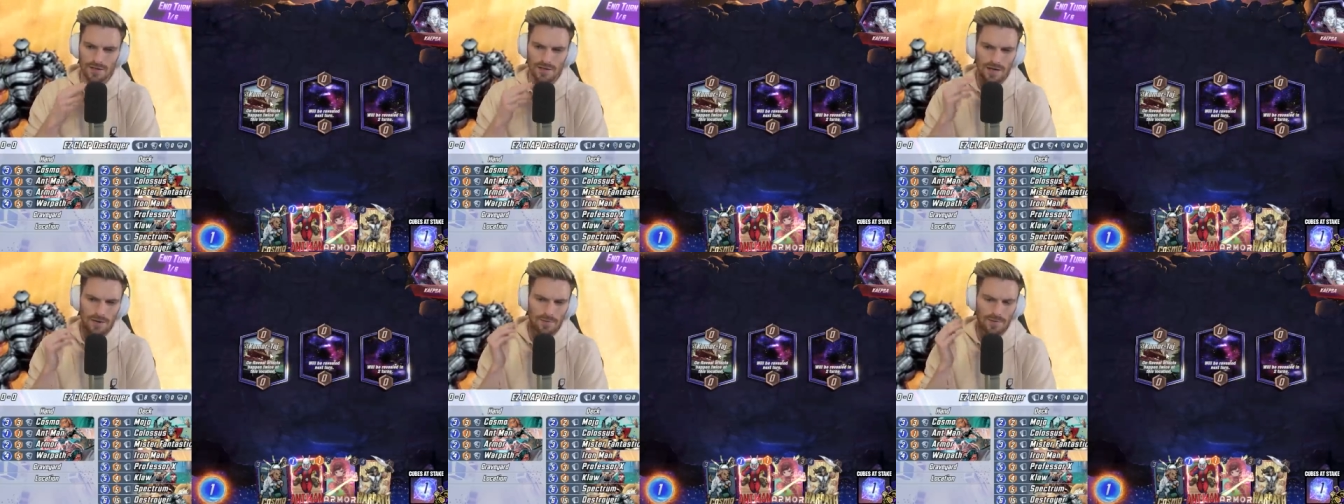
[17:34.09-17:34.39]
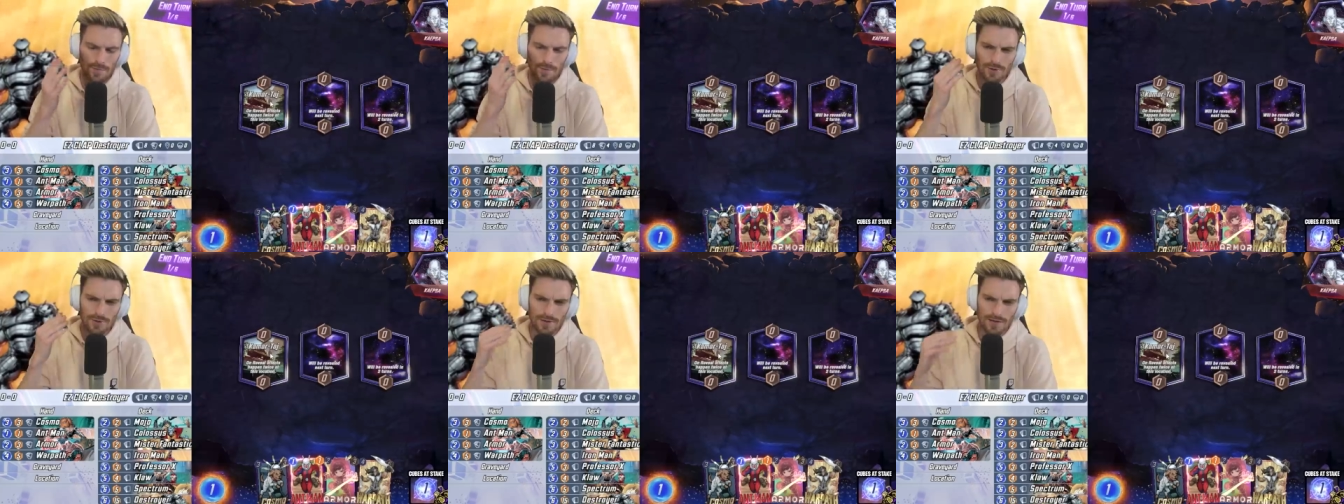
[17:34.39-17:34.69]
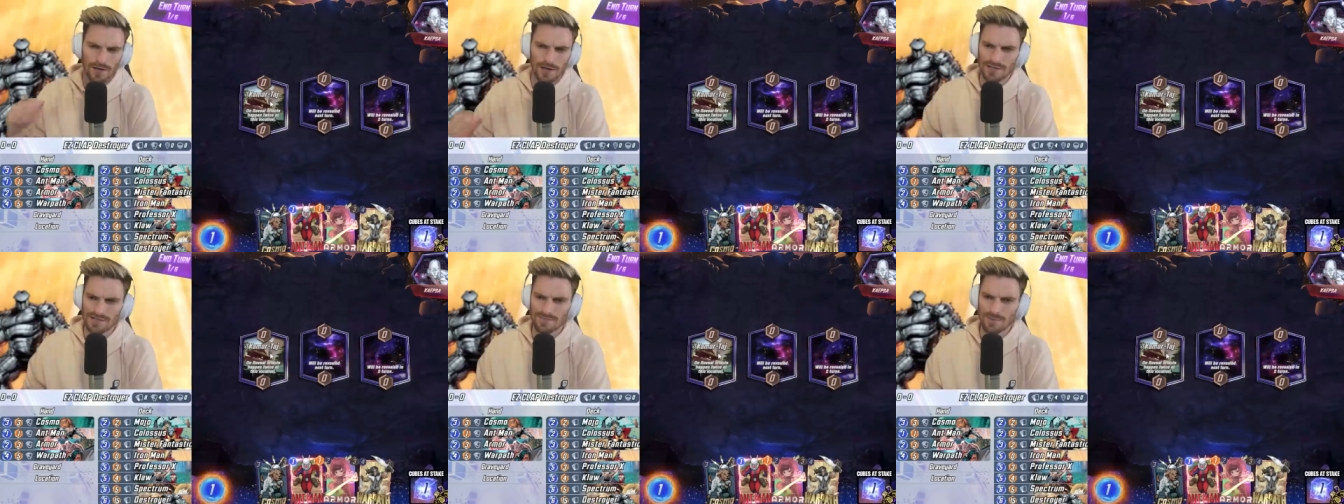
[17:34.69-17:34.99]
I'm going to put
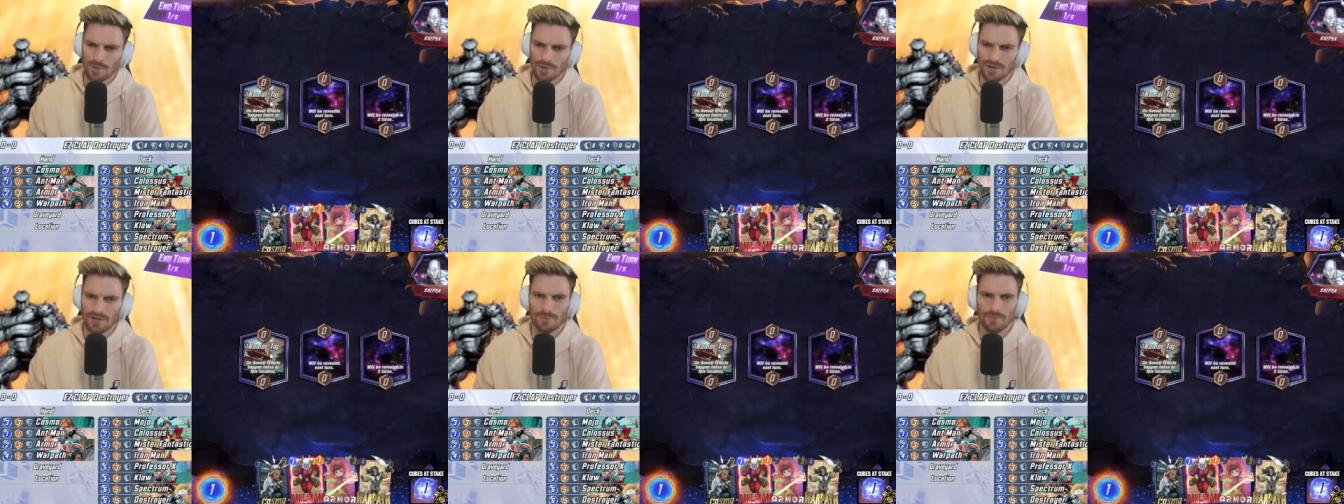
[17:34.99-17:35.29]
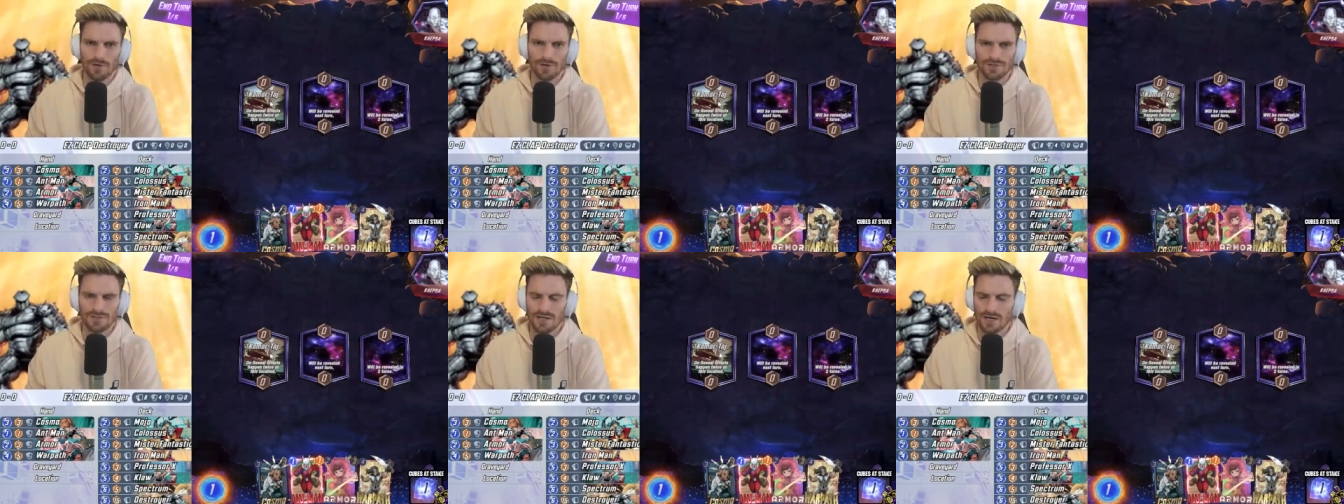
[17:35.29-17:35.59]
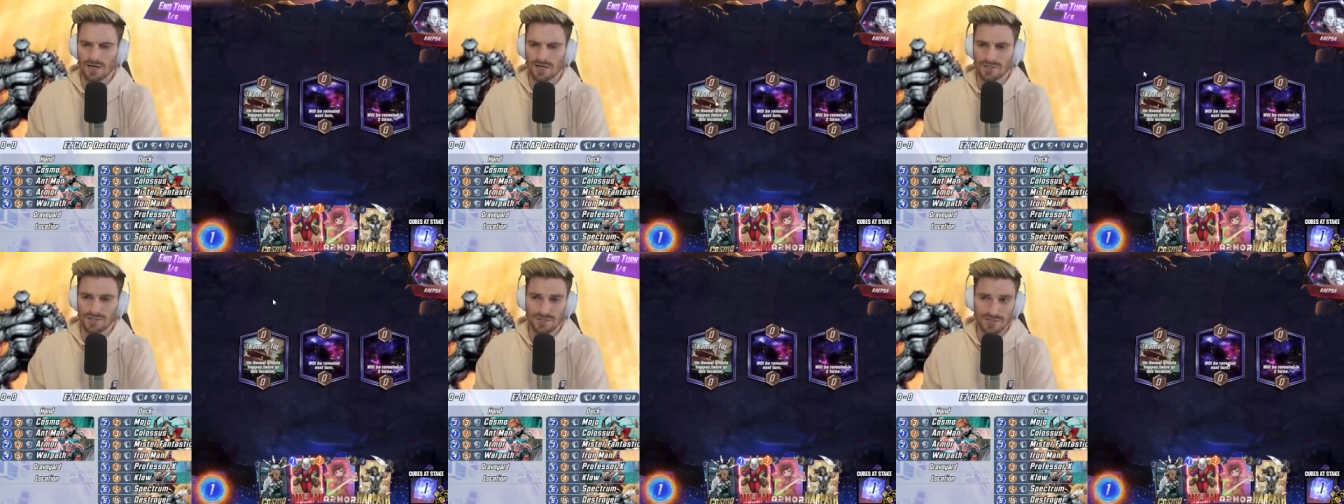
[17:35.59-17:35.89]
Cosmo and Kamar
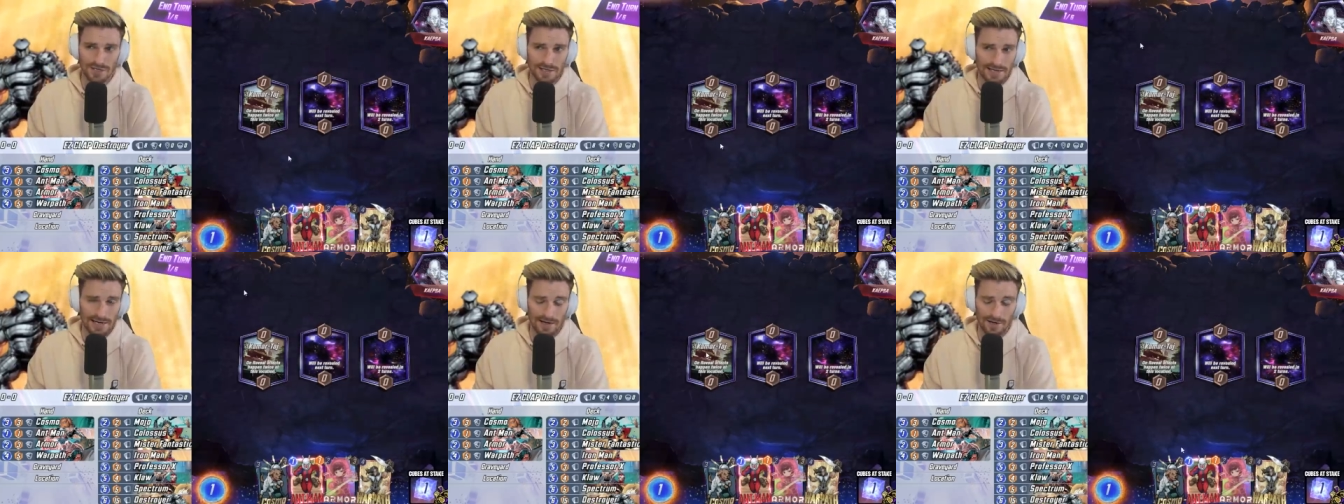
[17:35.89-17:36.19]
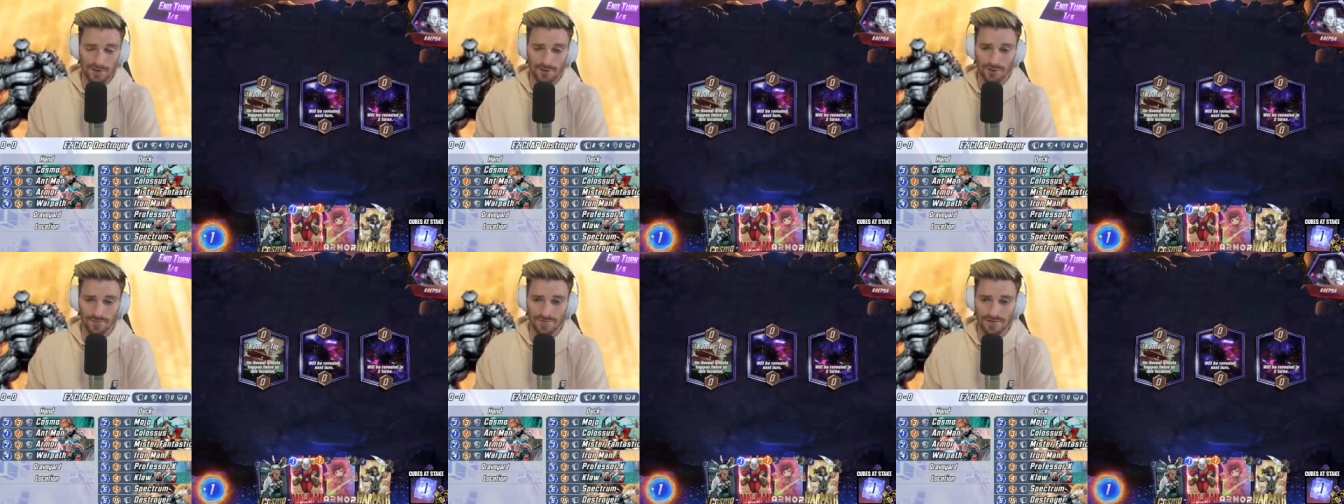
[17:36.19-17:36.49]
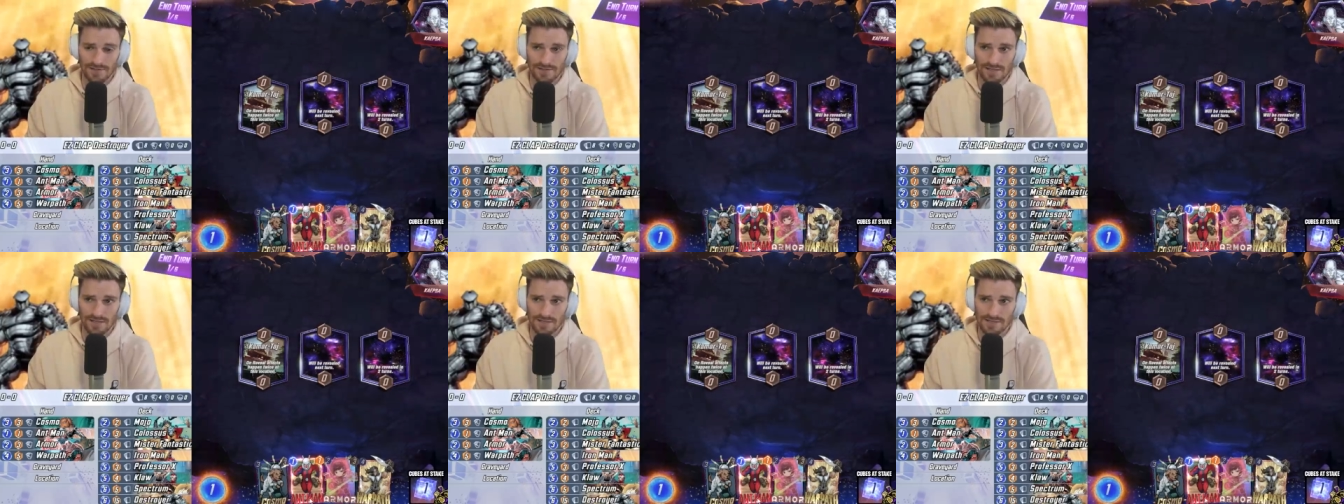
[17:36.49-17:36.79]
Taj to counter if
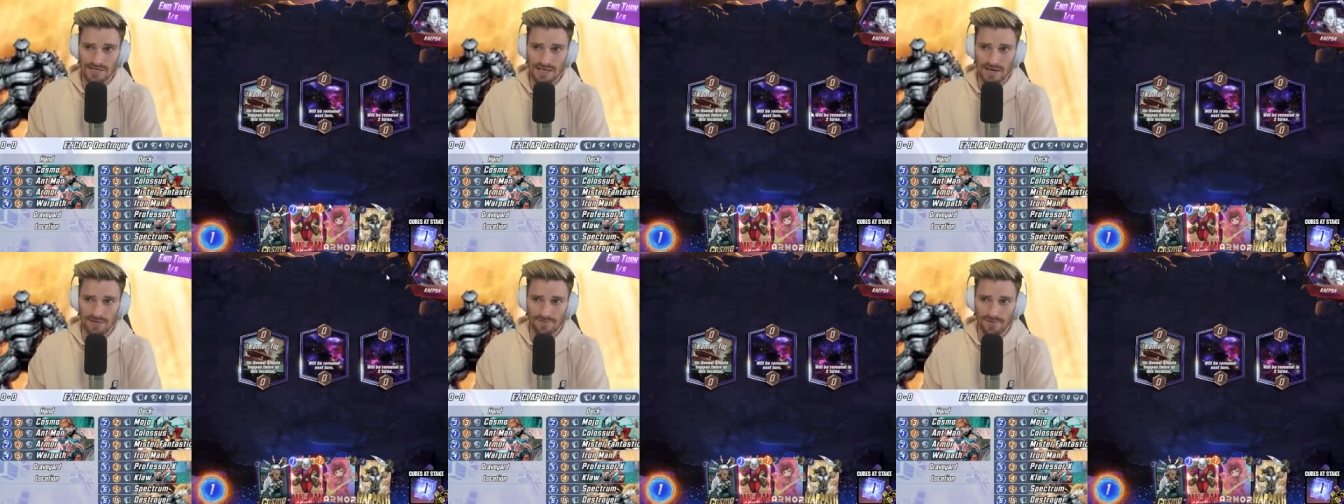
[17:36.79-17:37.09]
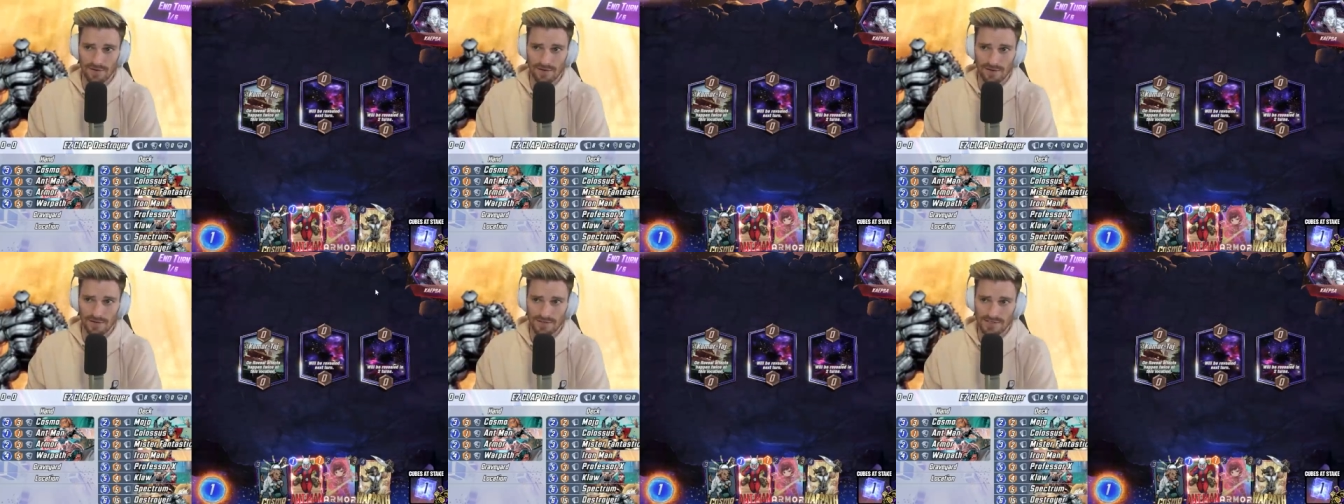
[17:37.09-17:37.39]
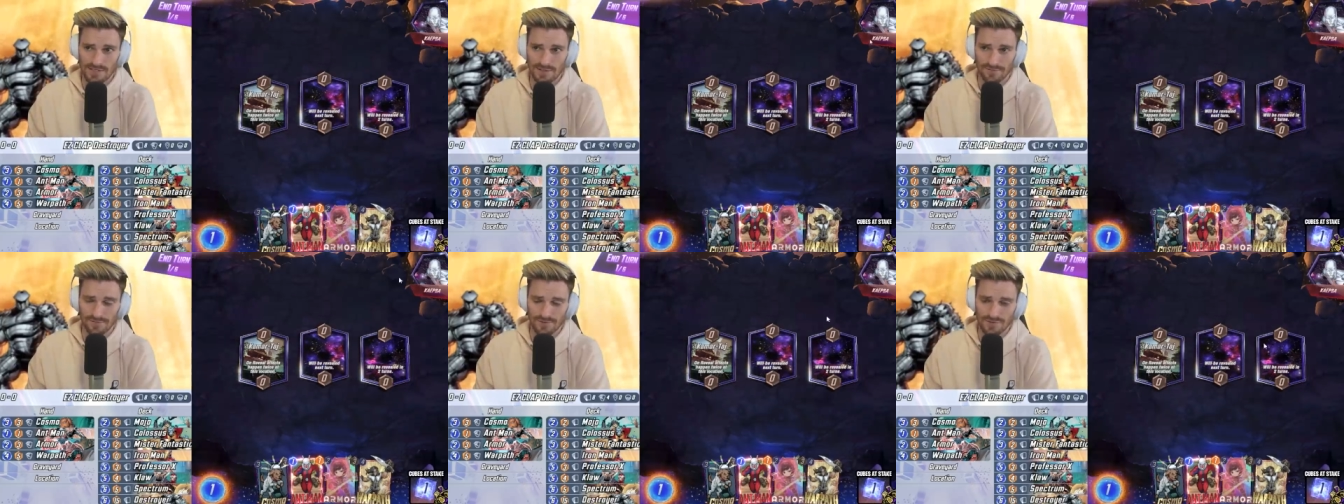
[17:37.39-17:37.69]
he does have a
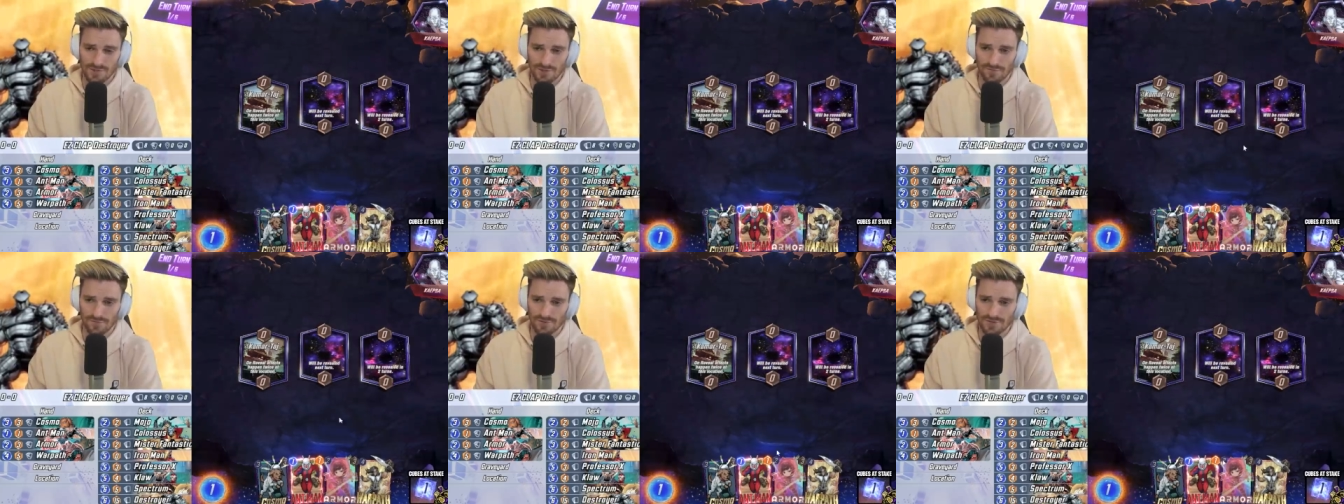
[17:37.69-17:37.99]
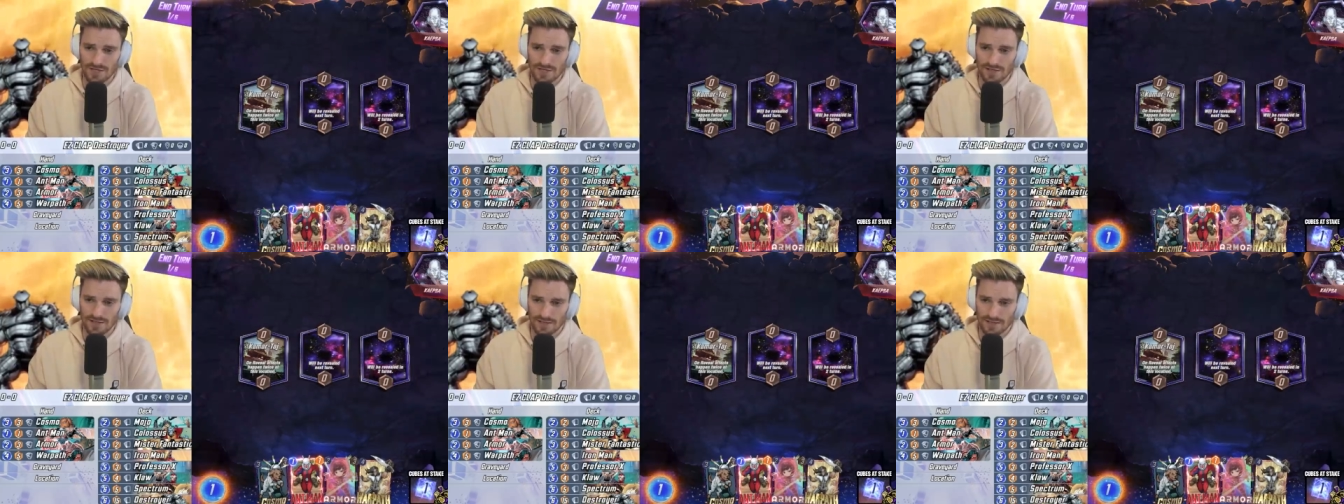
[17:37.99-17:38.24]
Silver Surfer deck.